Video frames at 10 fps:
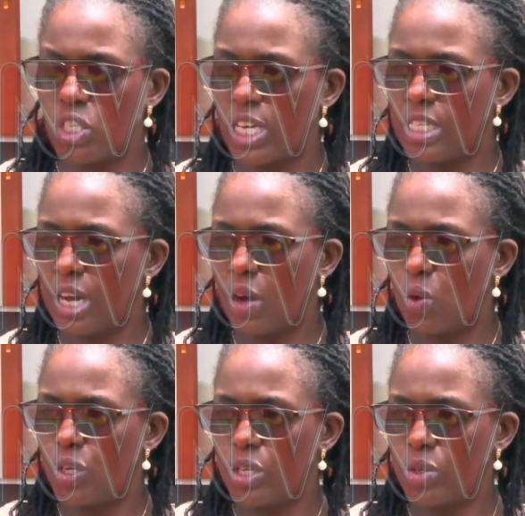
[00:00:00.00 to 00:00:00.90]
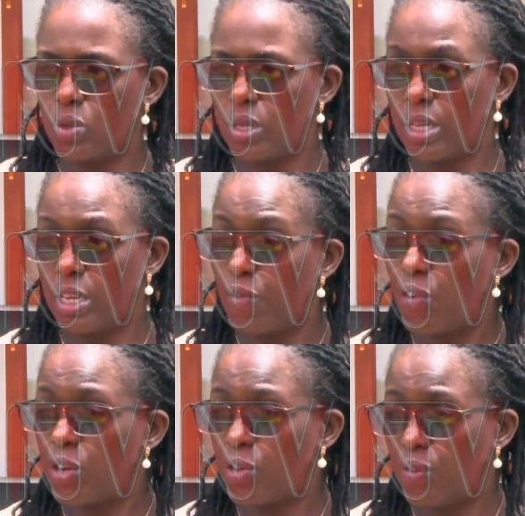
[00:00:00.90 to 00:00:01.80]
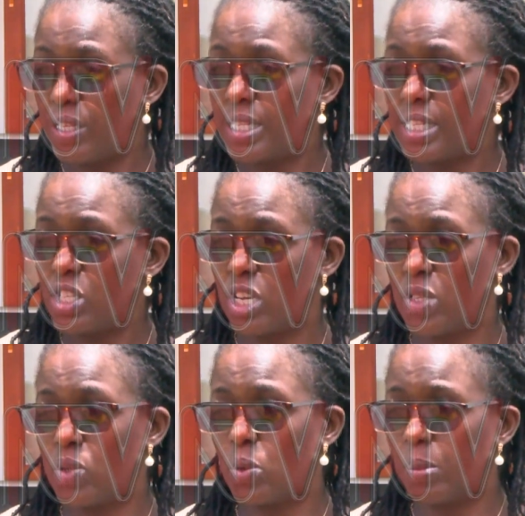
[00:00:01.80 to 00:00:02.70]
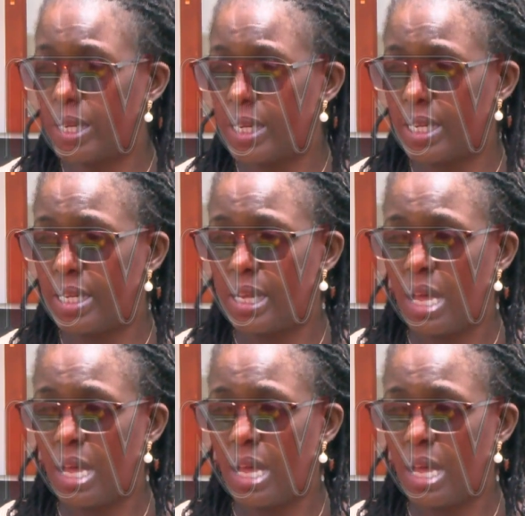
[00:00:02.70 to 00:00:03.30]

charge her according to the different offenses she has committed.